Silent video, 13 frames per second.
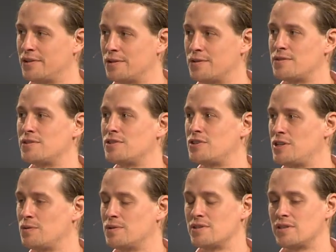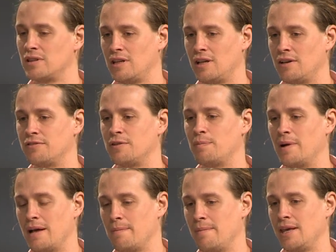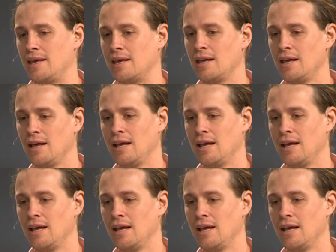knows that she was loved by me.